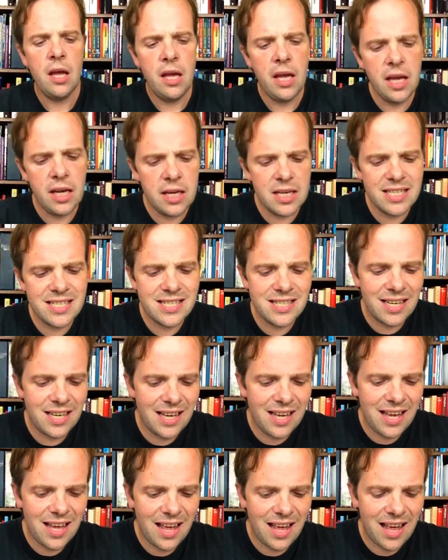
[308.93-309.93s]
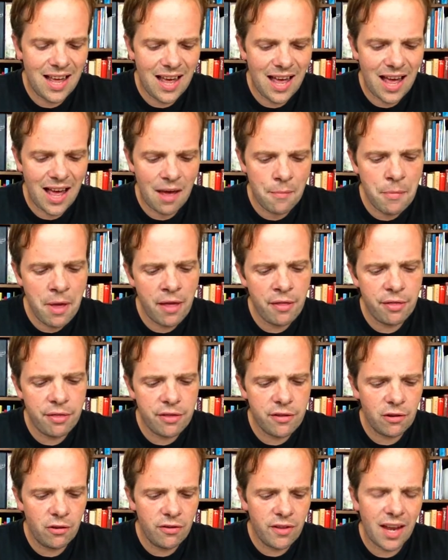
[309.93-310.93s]
It is a
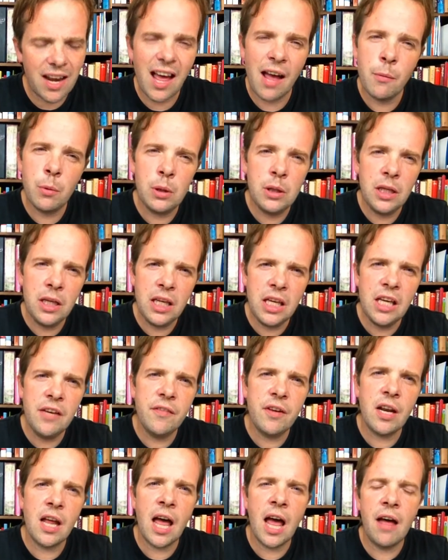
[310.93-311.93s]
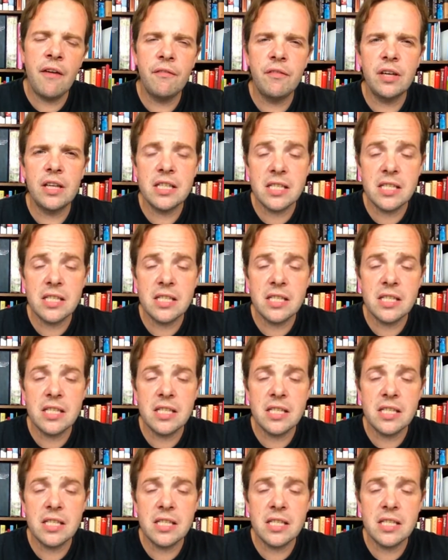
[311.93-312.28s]
menthol that I will even have